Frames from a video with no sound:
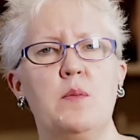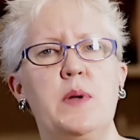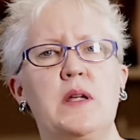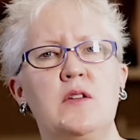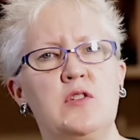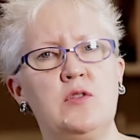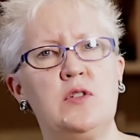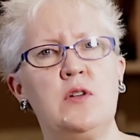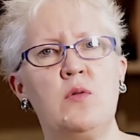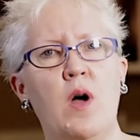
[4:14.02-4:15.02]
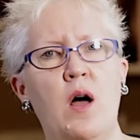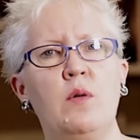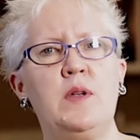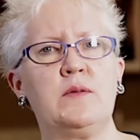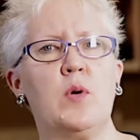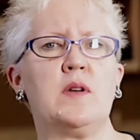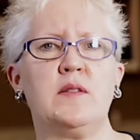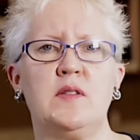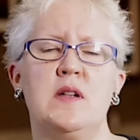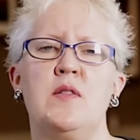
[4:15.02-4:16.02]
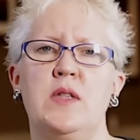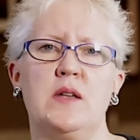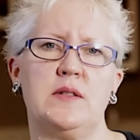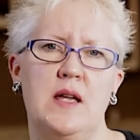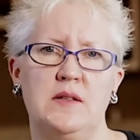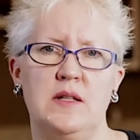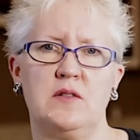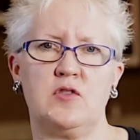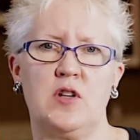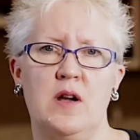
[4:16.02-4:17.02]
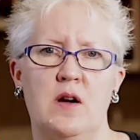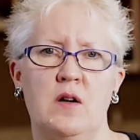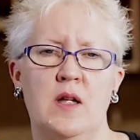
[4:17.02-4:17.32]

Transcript: because you do always want to sit in the attendee's chair